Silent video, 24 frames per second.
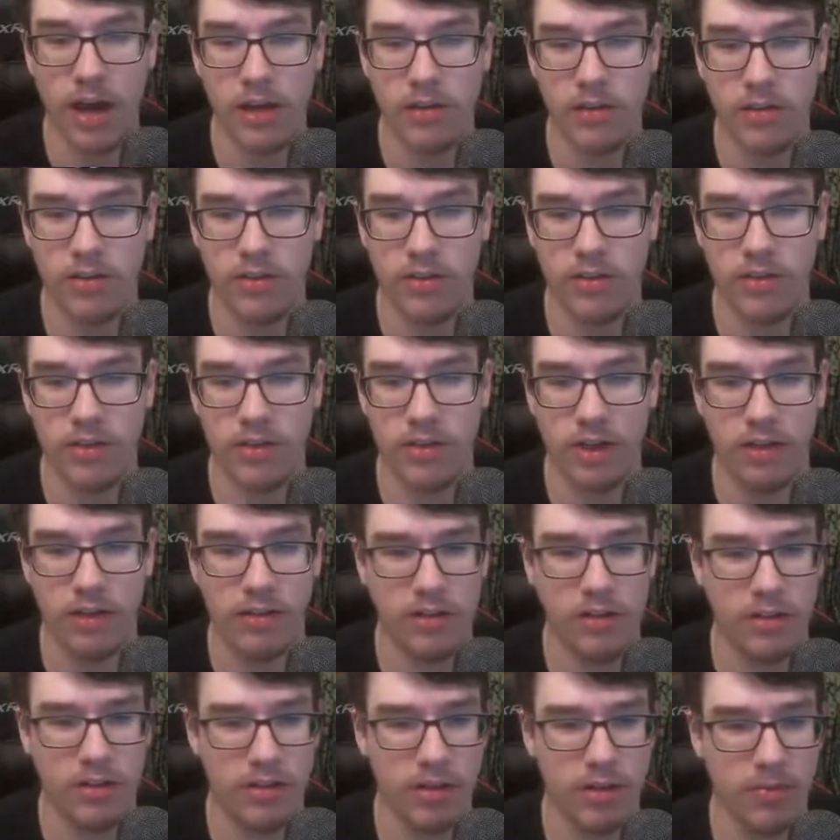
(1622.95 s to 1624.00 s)

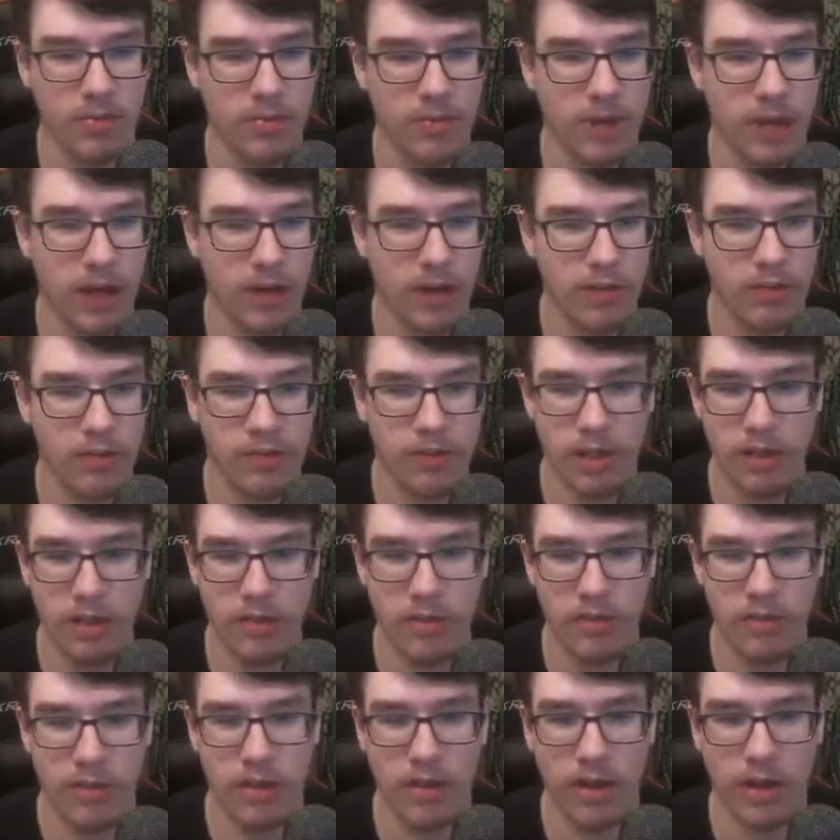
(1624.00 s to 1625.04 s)
60 something health
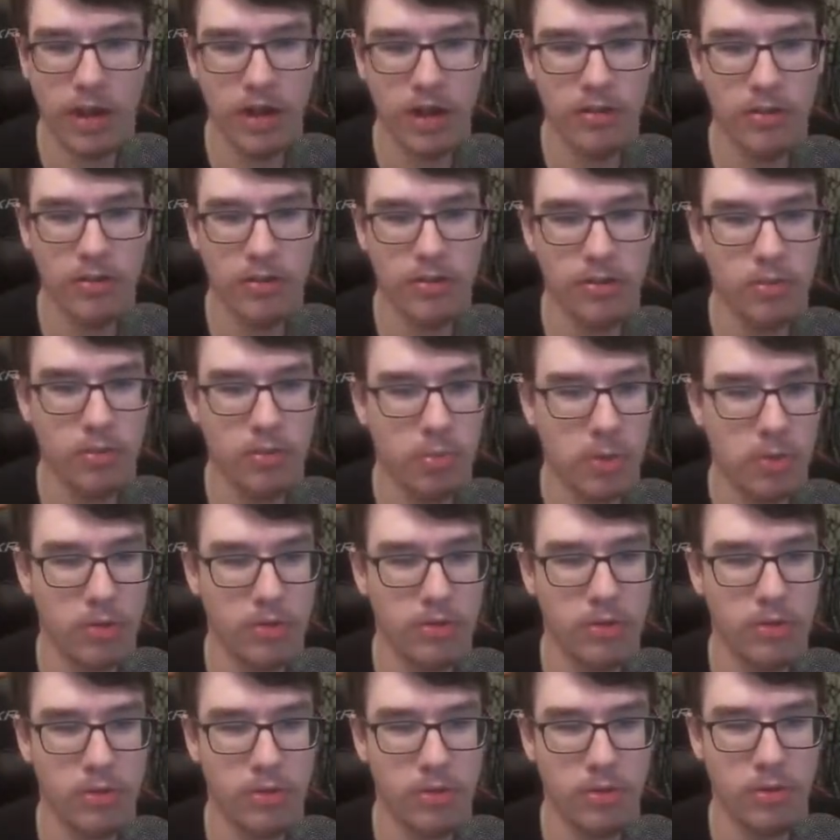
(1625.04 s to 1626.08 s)
insta dies due, po
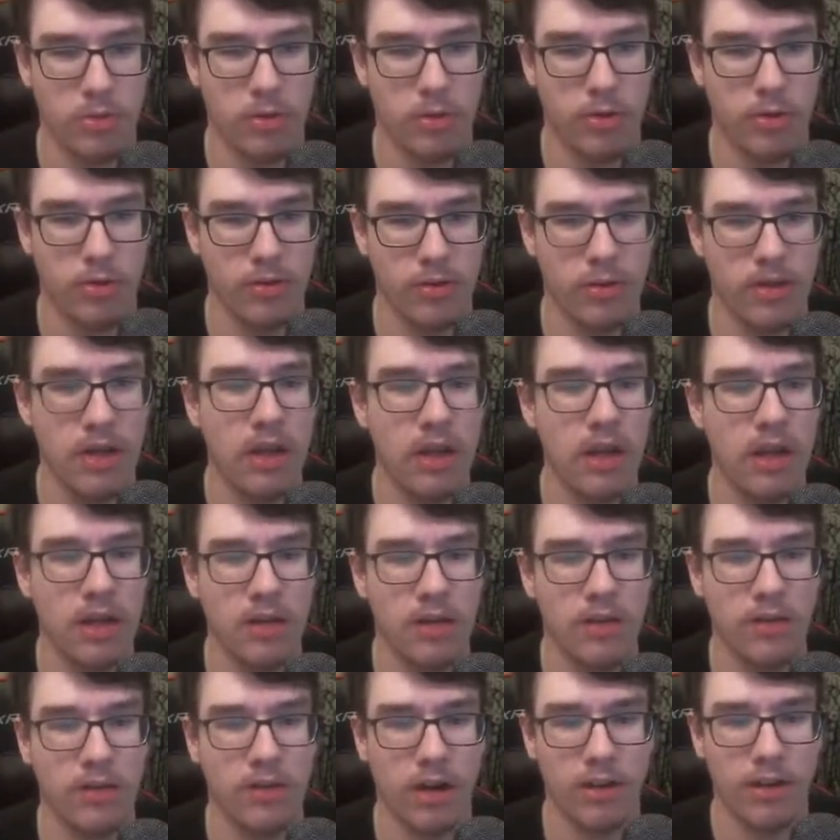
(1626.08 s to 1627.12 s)
due to poison.
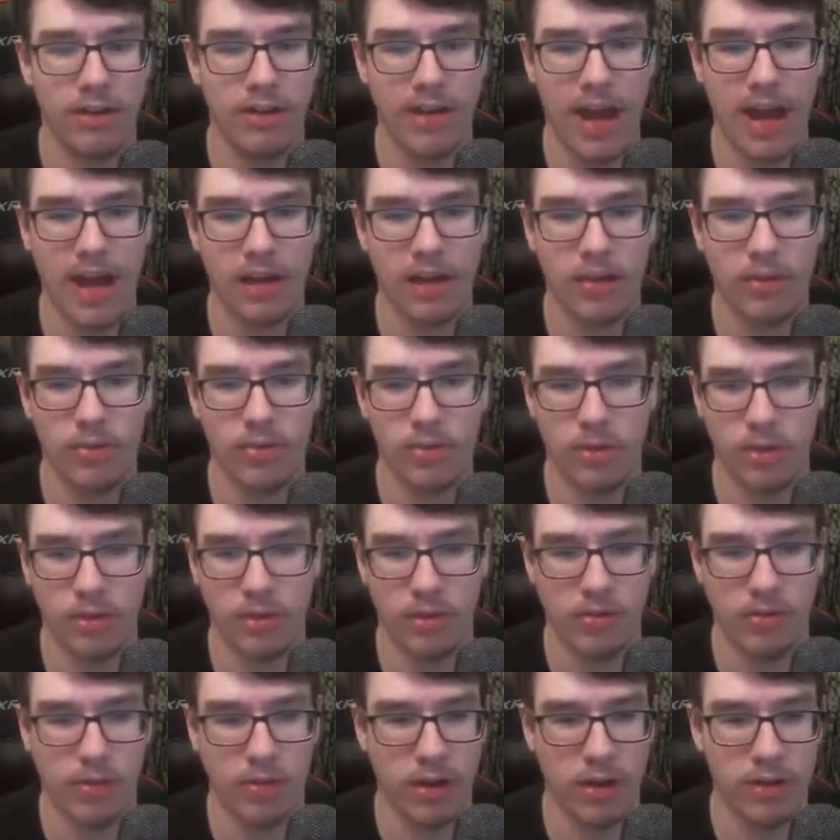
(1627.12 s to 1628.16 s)
This guy tanks with the
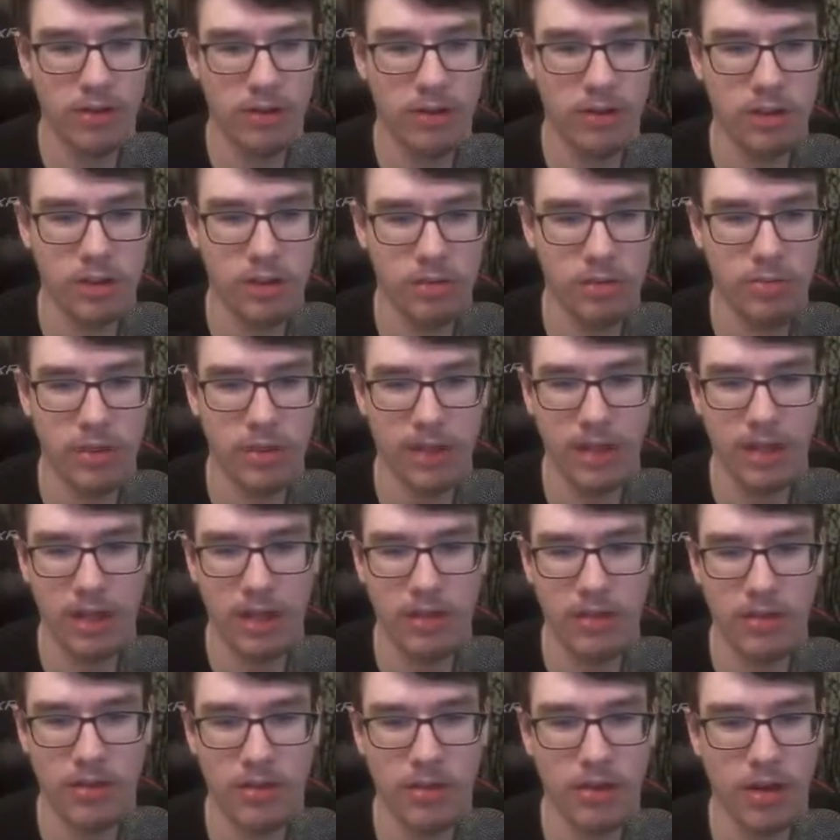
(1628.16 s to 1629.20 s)
divine shield, but then
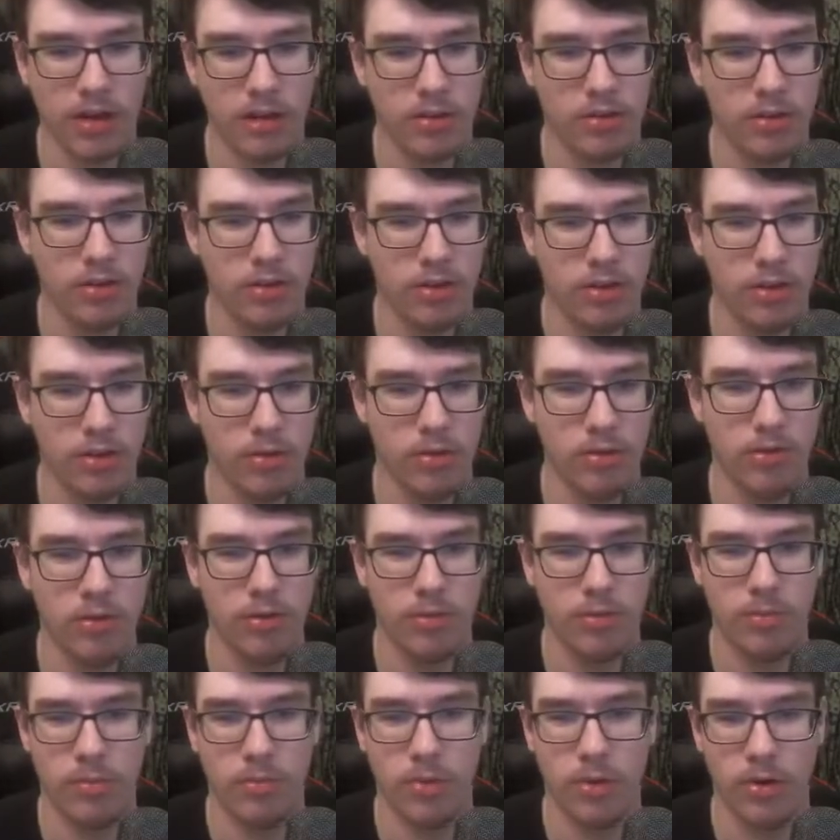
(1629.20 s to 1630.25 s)
insta dies due to
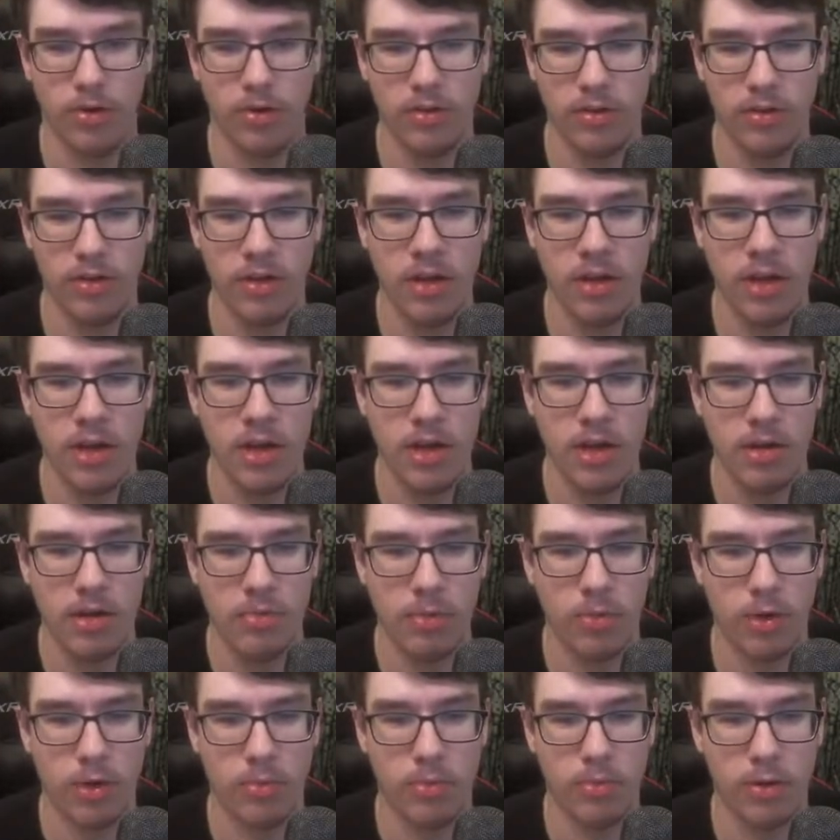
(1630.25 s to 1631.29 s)
poison.
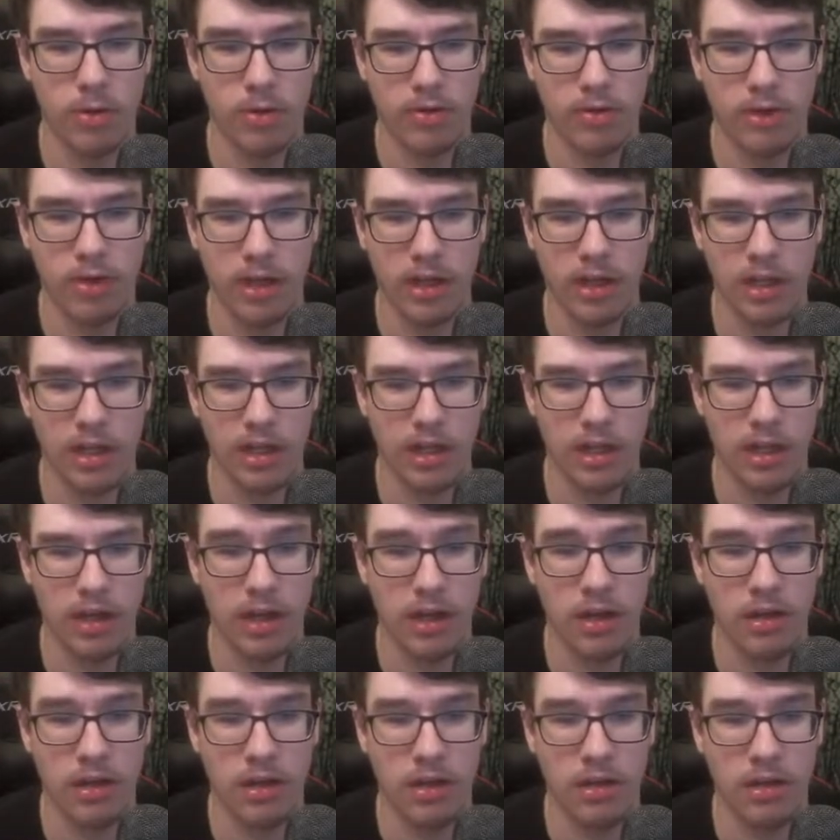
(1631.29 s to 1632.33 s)
More poison killing,
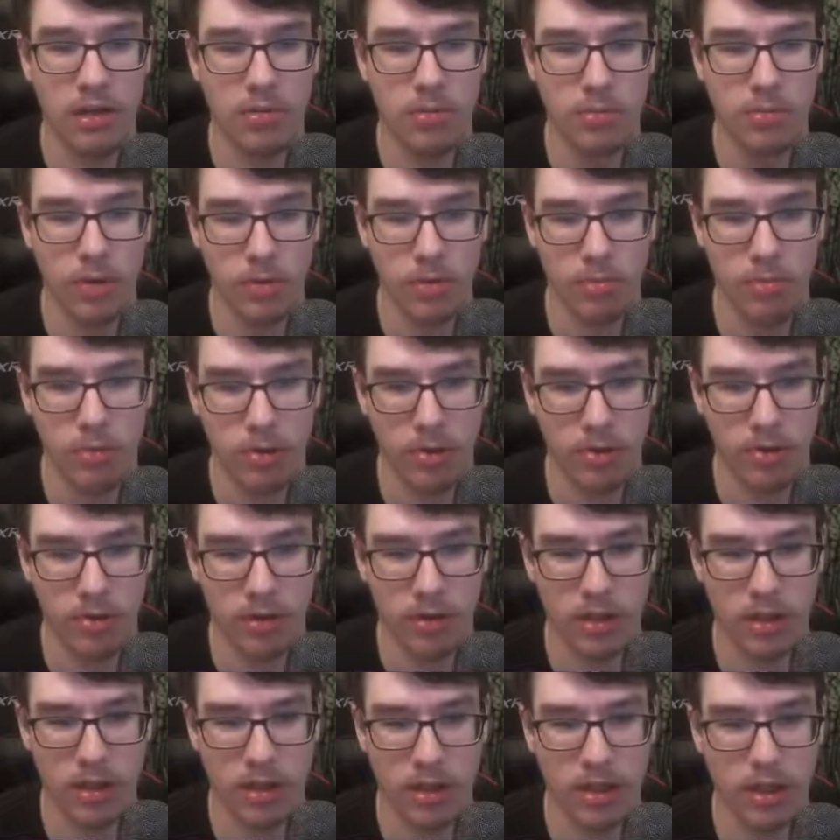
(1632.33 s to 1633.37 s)
more
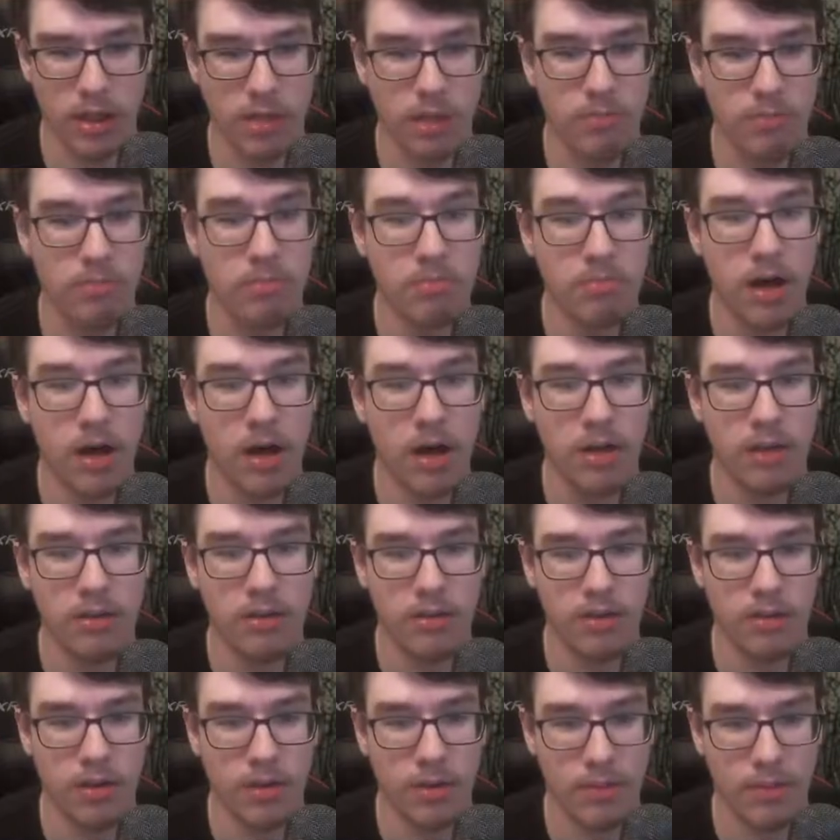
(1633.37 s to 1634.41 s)
poison killing. But
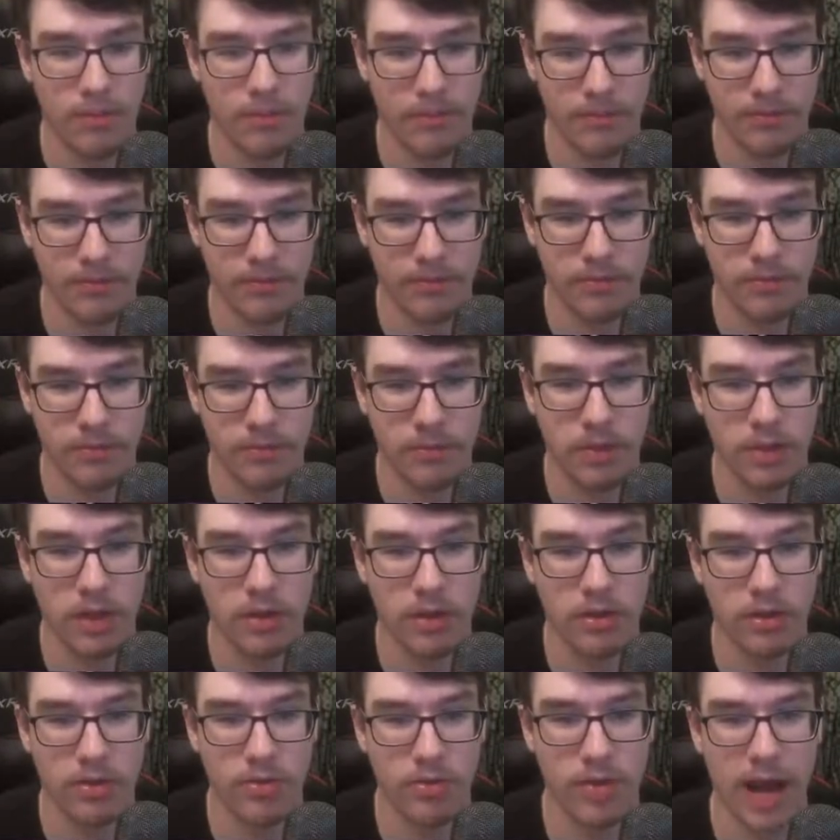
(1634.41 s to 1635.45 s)

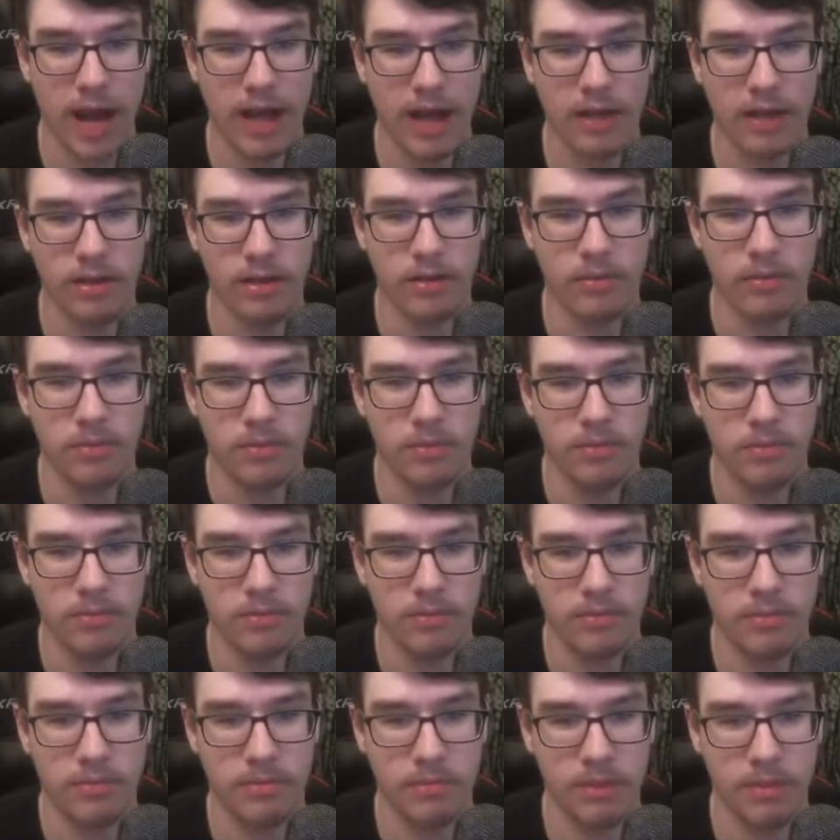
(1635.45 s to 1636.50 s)
this dragon
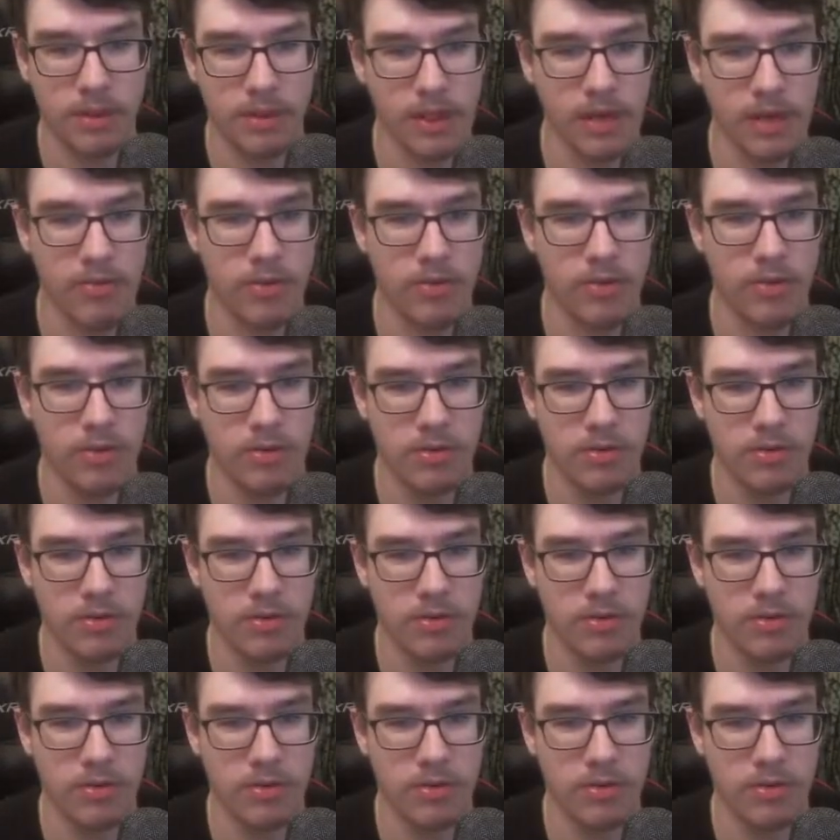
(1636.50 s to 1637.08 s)
lives.